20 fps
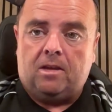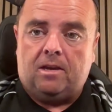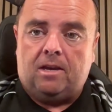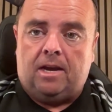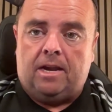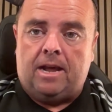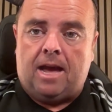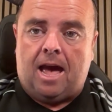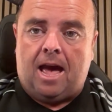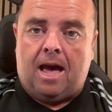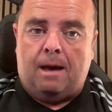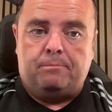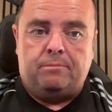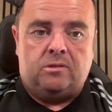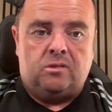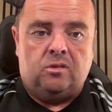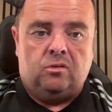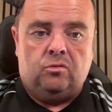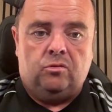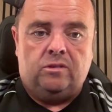an
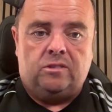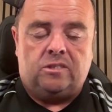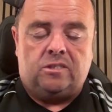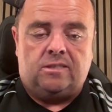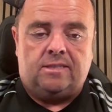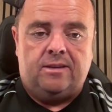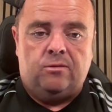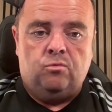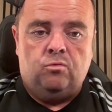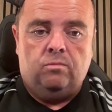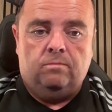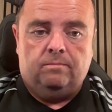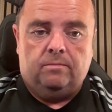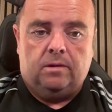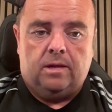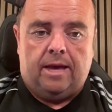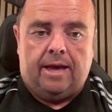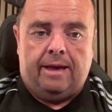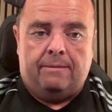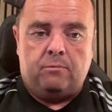absolute steal
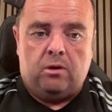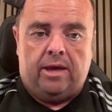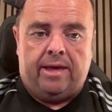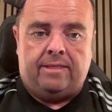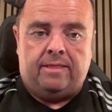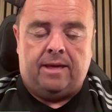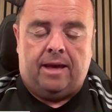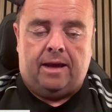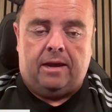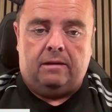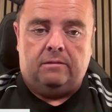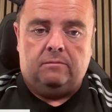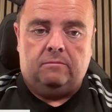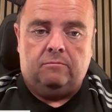in that